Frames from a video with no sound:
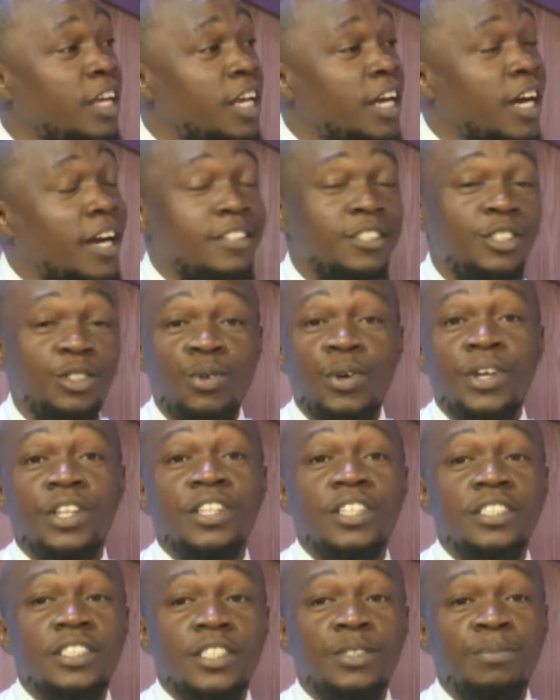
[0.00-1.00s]
Kati, doing
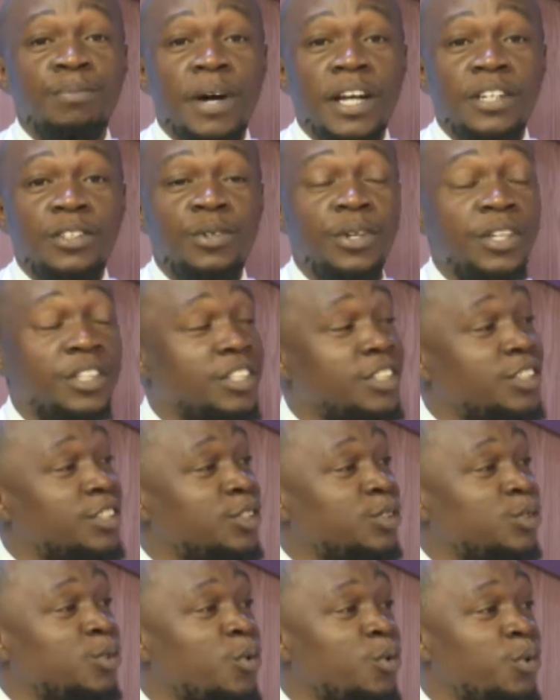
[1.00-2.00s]
this is bad, doing this
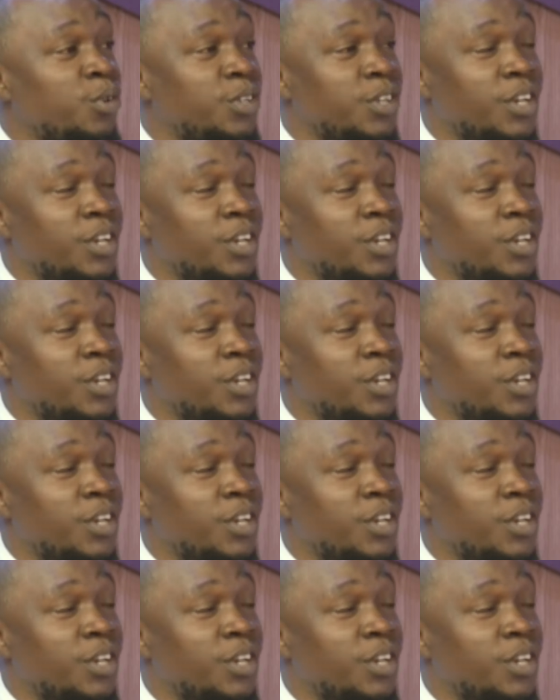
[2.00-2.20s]
is good.